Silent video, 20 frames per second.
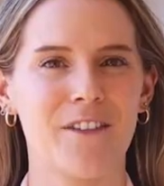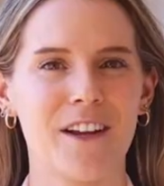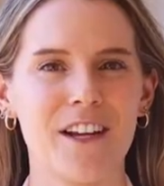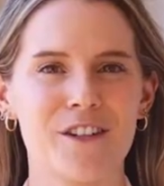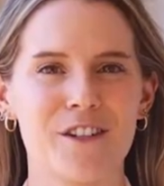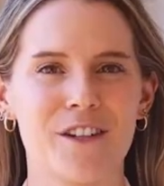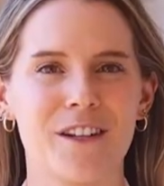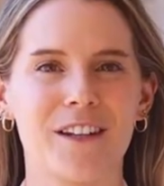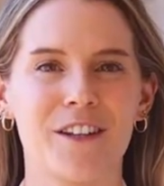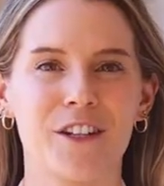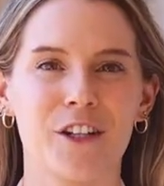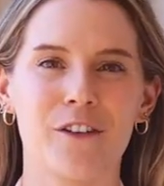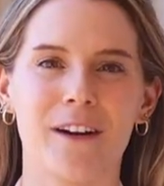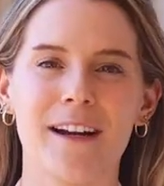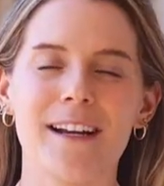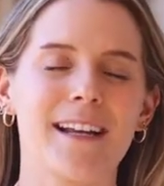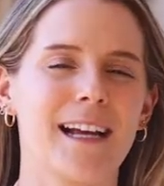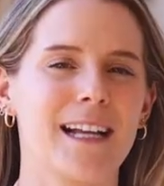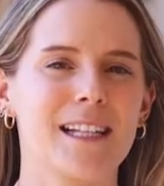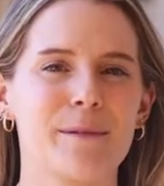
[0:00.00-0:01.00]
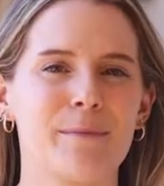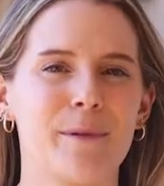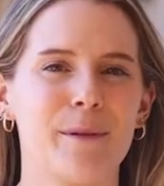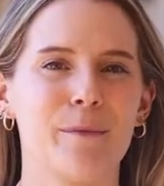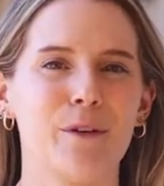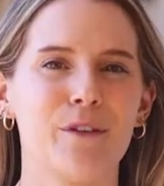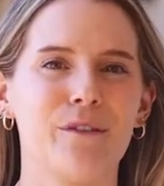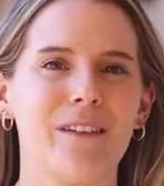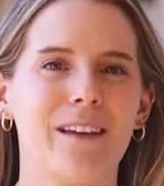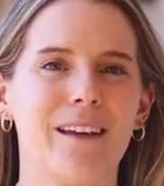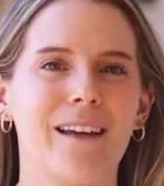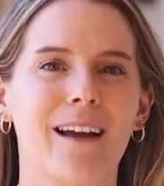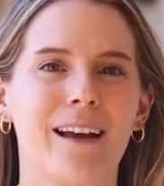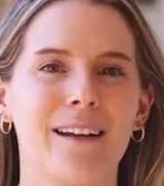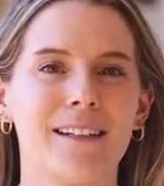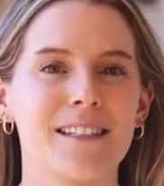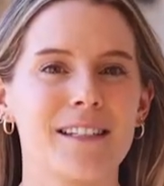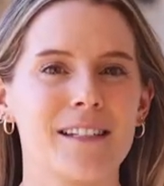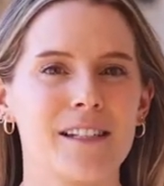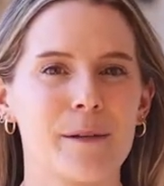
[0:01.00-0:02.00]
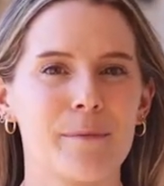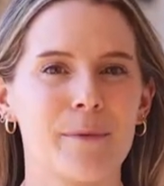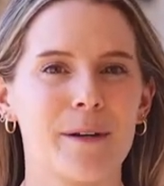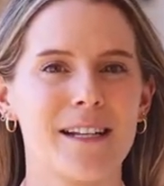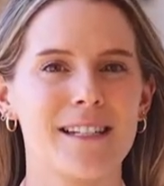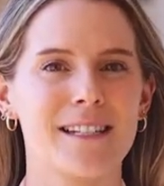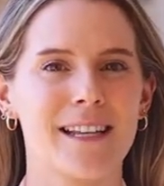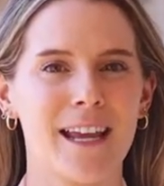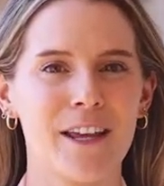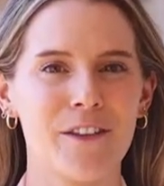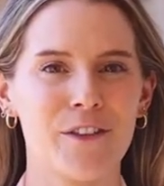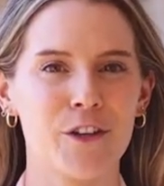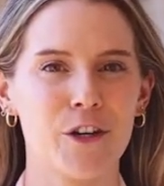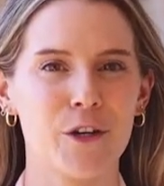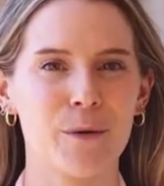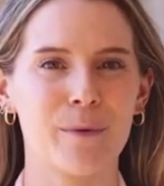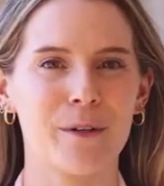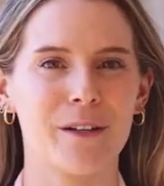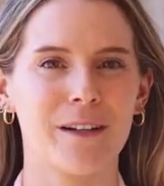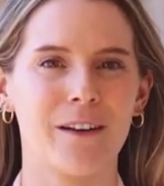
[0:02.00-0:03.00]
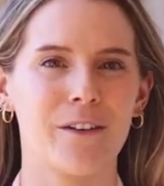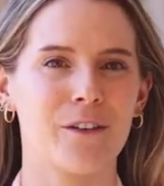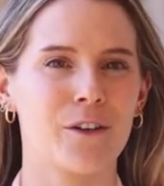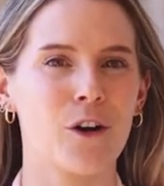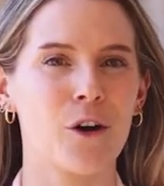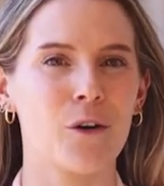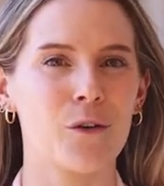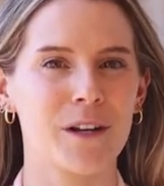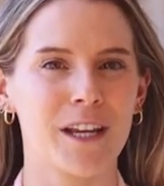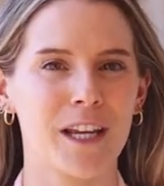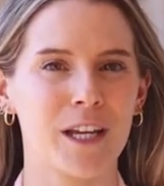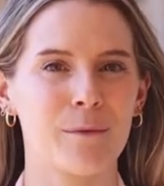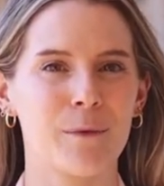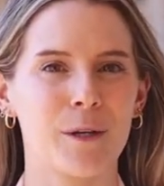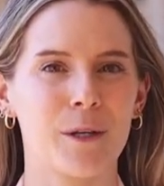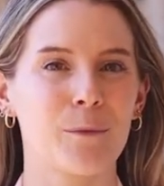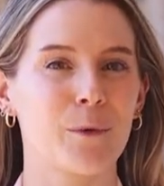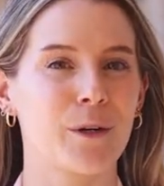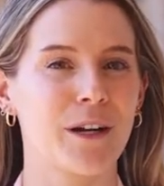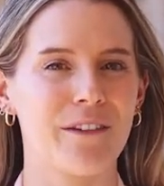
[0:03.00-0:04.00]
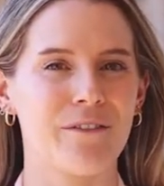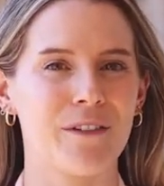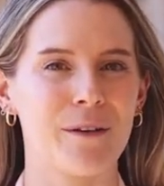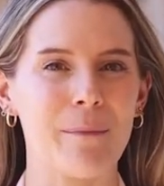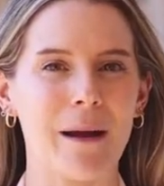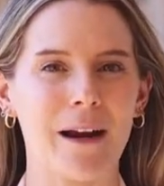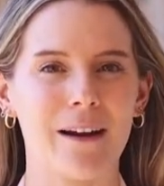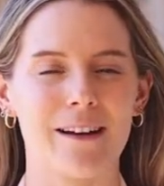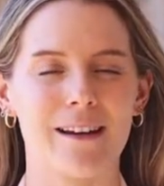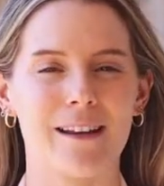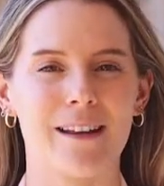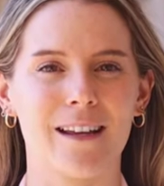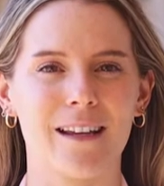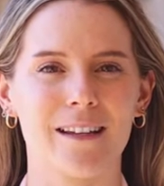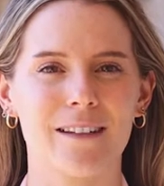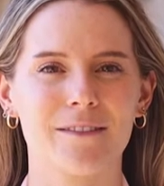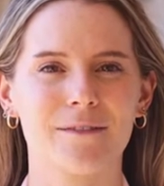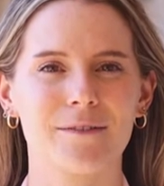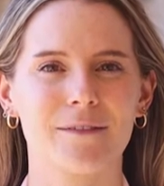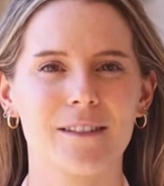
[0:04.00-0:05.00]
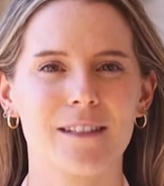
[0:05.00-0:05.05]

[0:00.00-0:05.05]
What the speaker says: featured in the Great Gatsby movie, and celebrities Keith Urban and Nicole Kidman were even married here.